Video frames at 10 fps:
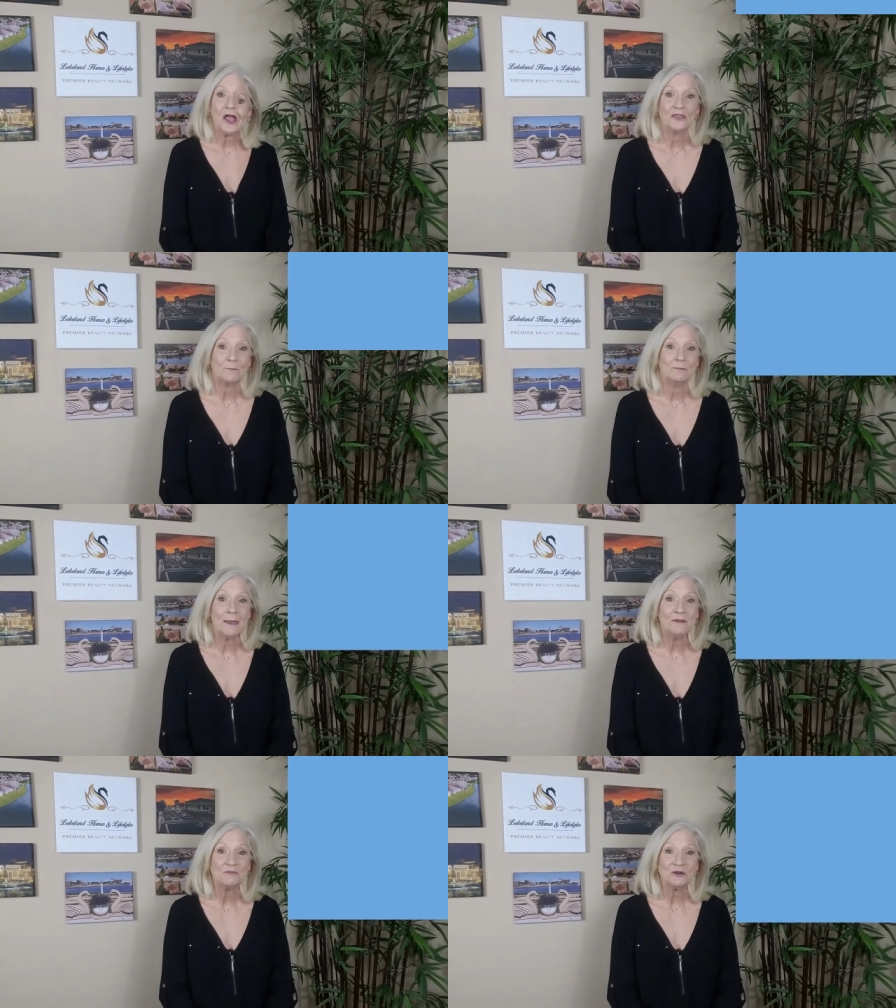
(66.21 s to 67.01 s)
The
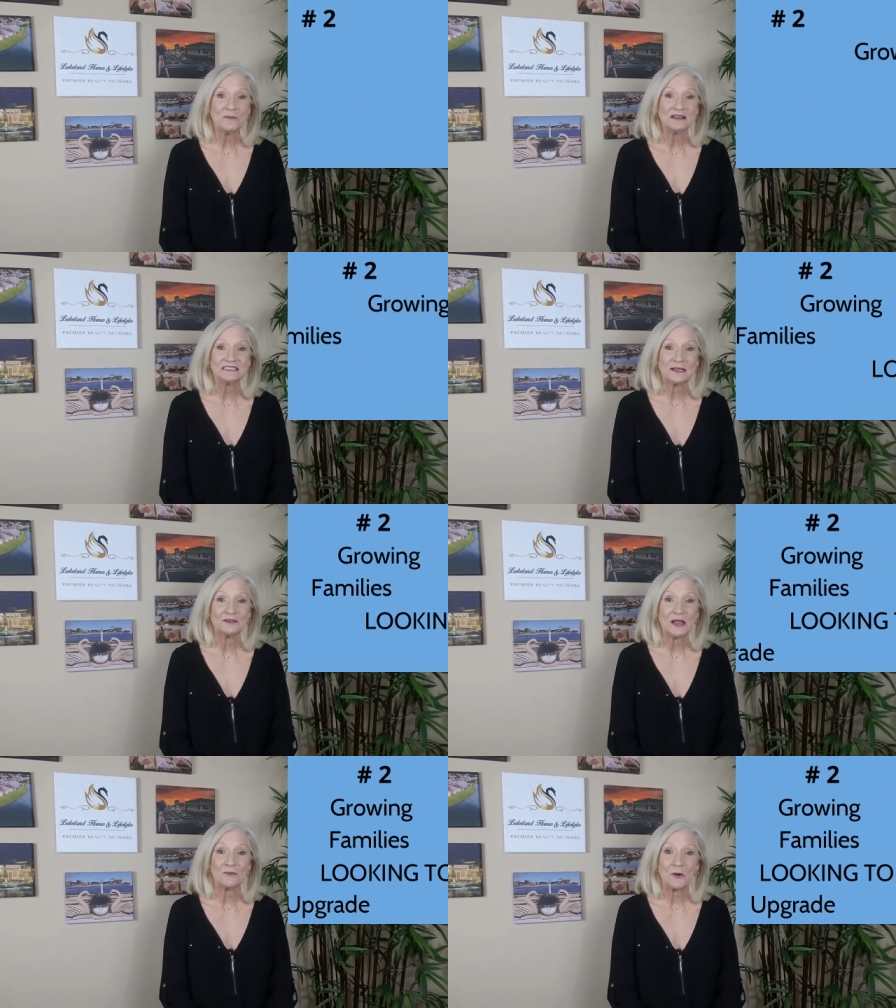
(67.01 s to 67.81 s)
baby boom in
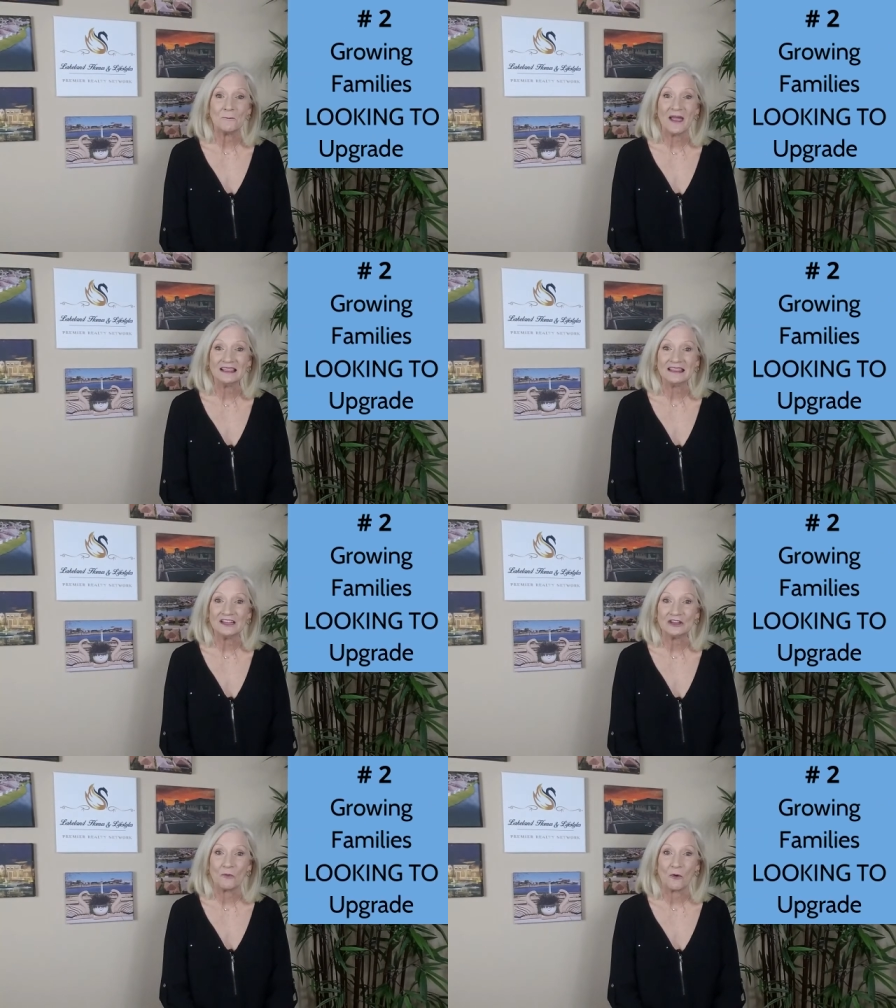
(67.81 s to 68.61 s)
September may lead
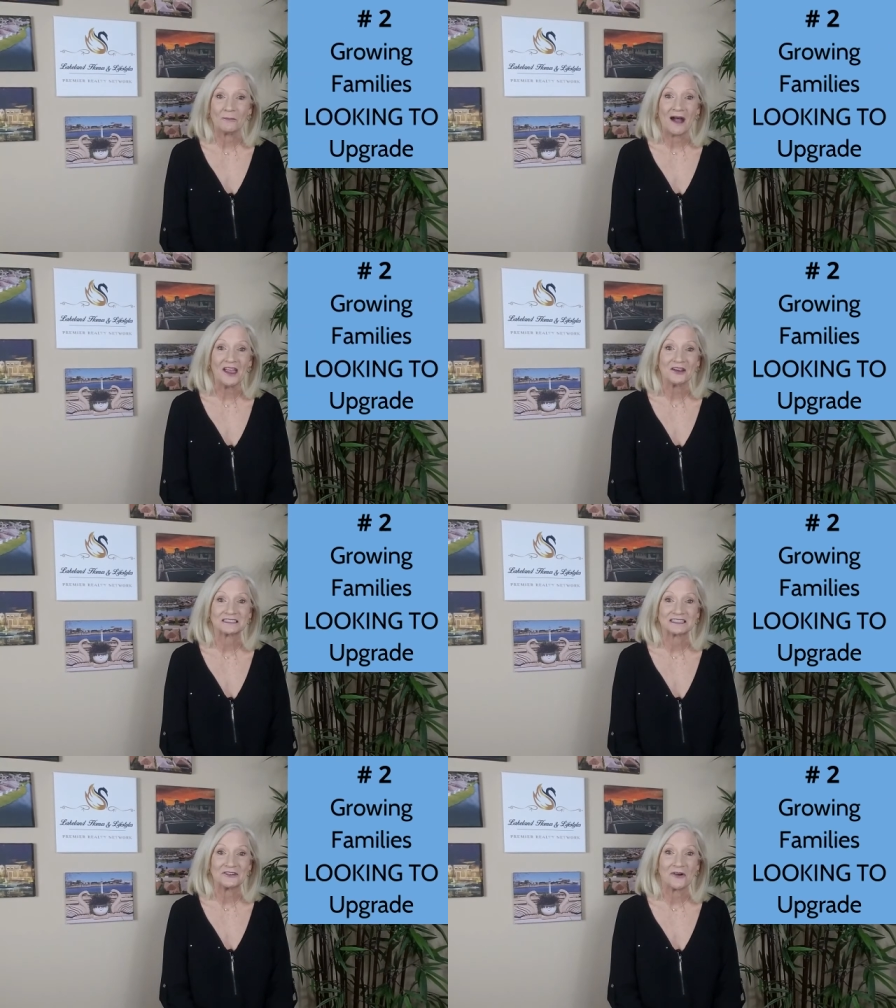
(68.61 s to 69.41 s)
to more buyers
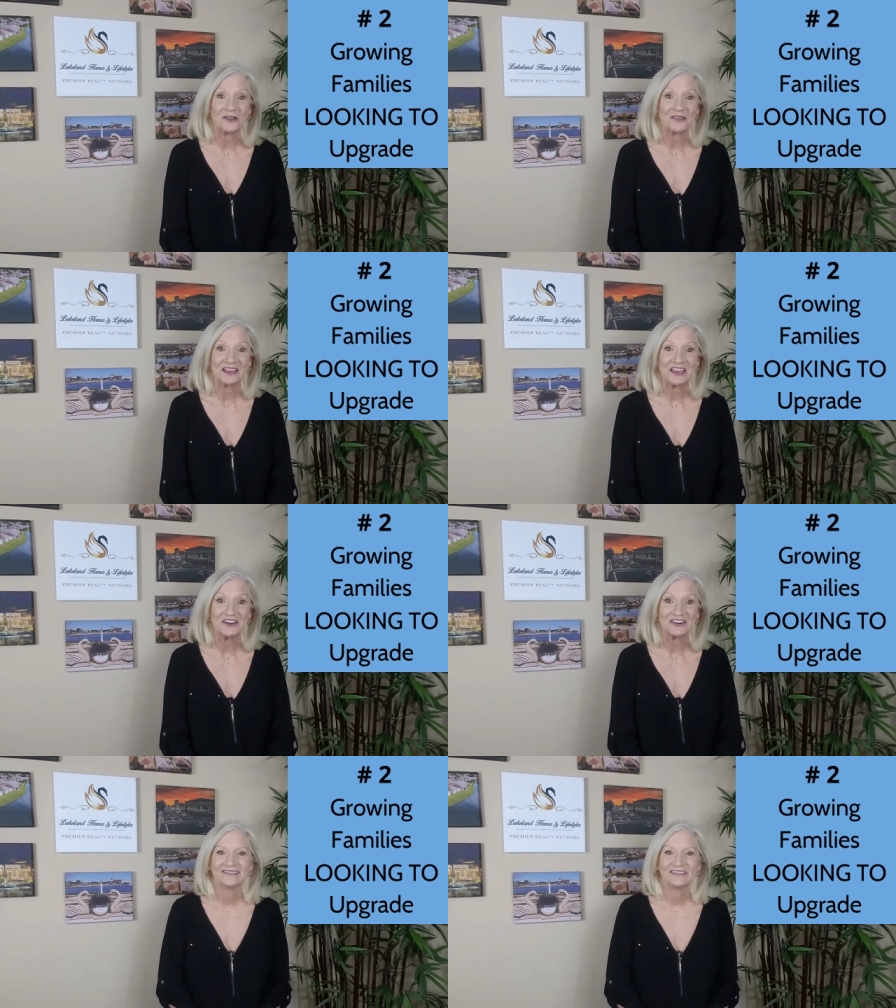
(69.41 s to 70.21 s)
later on in the
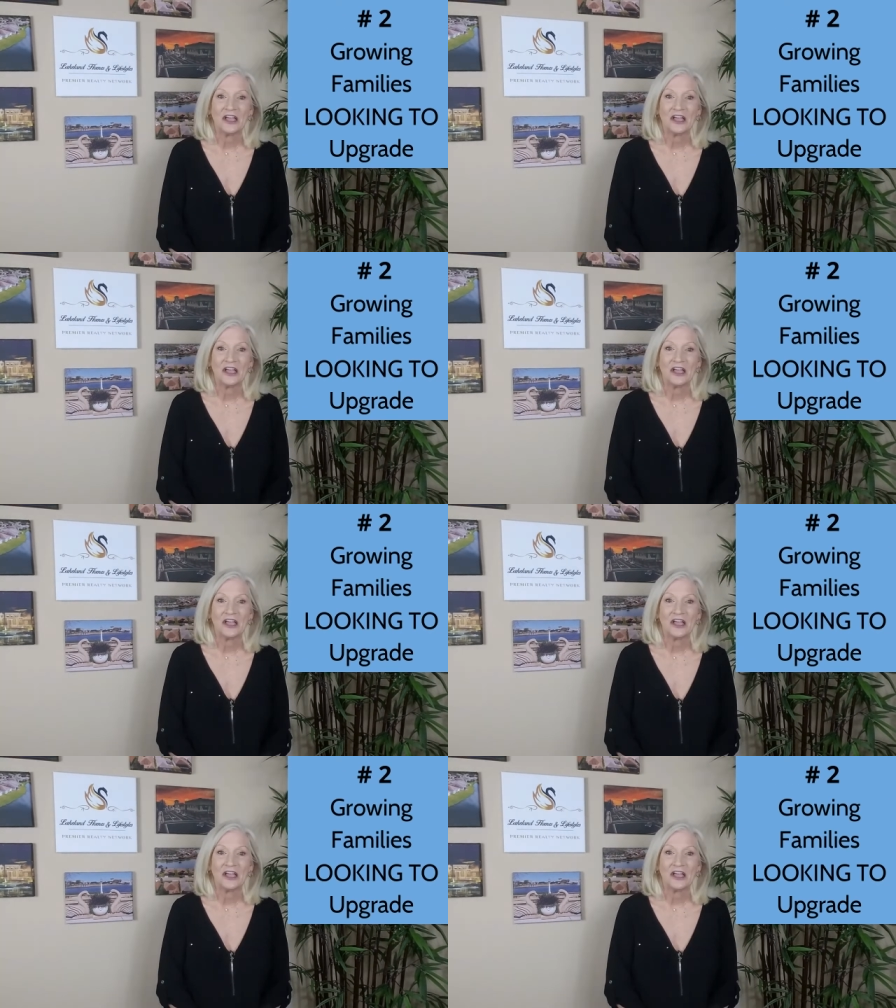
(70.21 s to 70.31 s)
year.